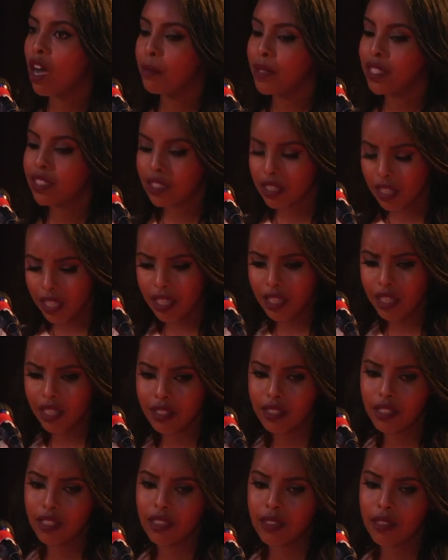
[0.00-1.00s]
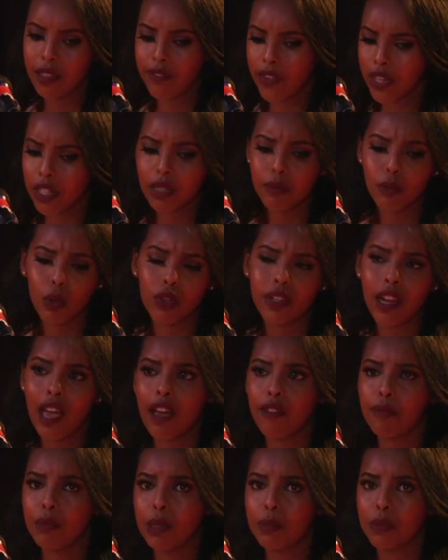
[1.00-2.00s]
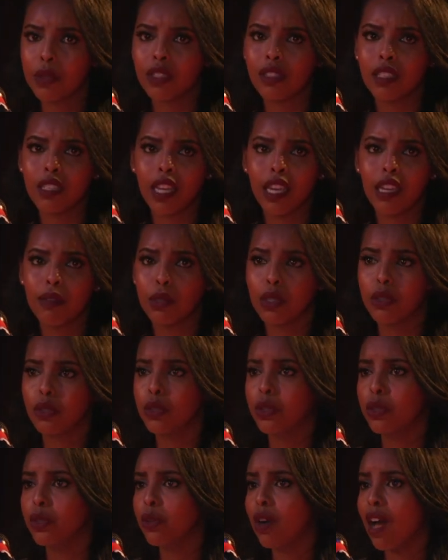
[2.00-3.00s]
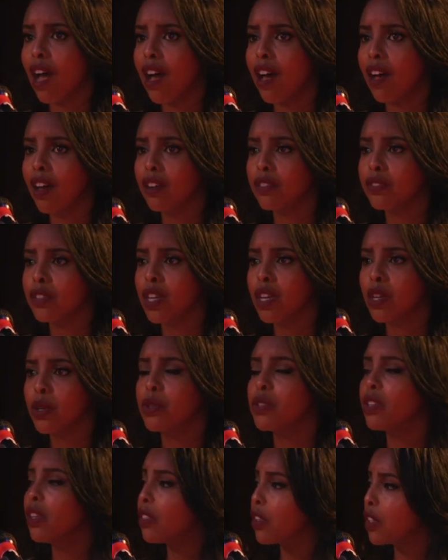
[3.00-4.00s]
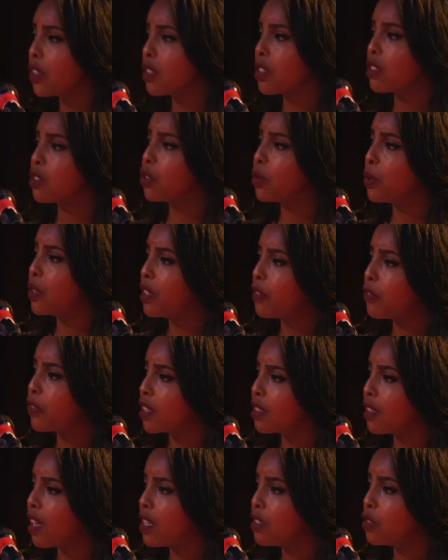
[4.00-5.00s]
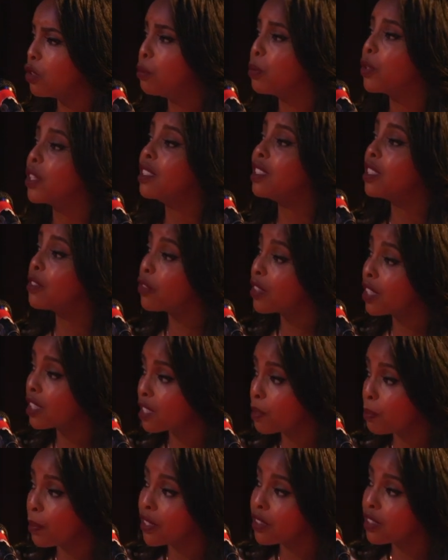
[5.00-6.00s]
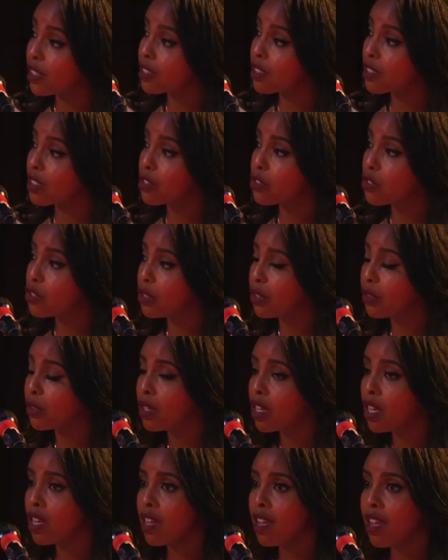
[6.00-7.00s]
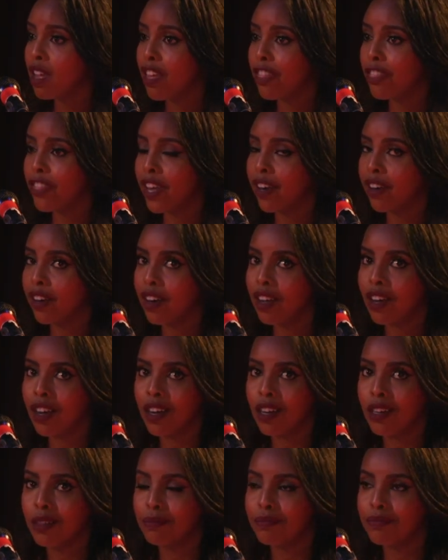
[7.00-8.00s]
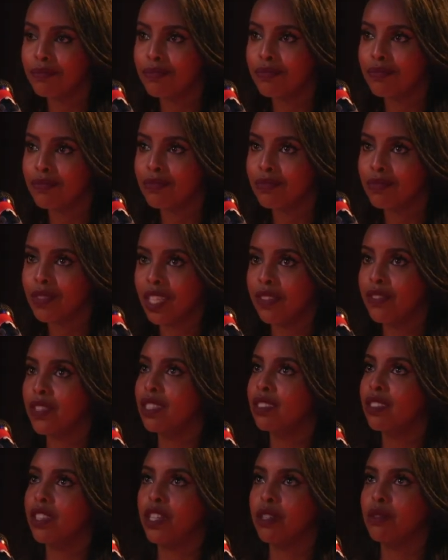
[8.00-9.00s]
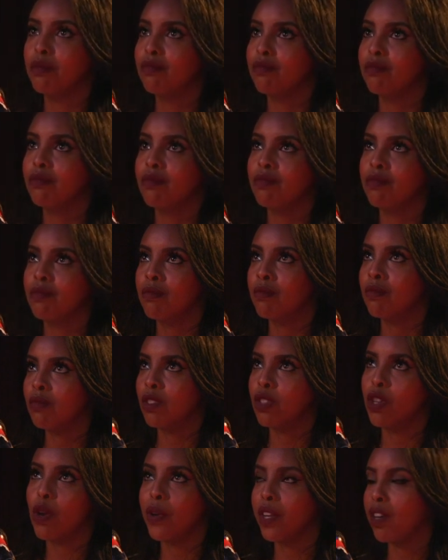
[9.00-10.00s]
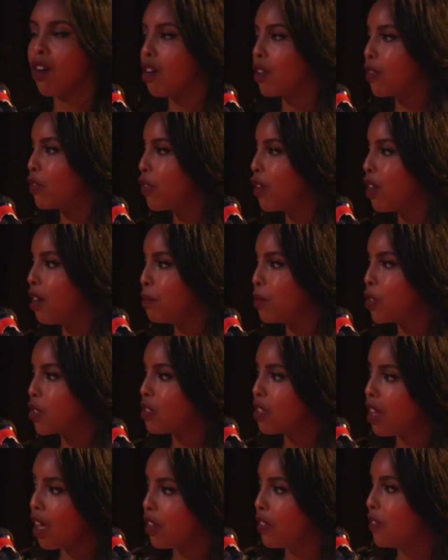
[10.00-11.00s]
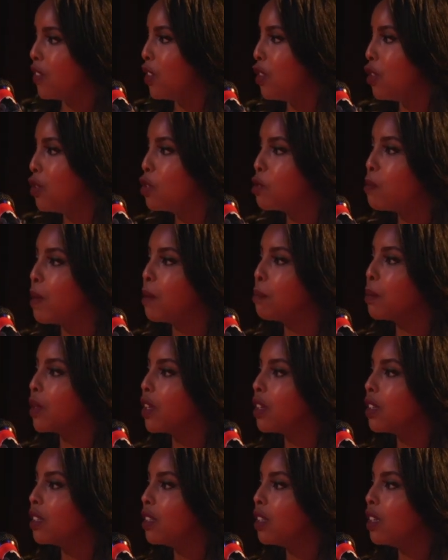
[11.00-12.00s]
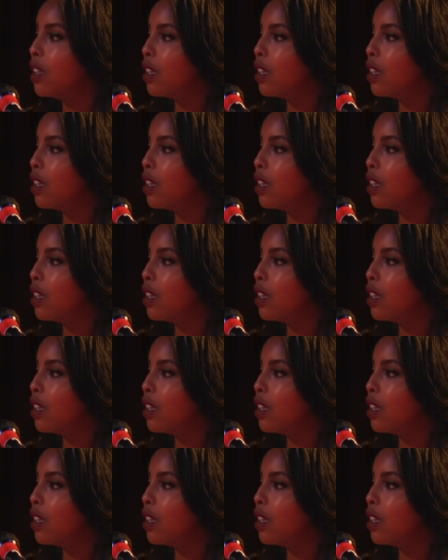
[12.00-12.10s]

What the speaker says: it's very important to have people at the table who see things through a different lens, who bring different experiences to their, even, you know, going on from just not even the newspaper.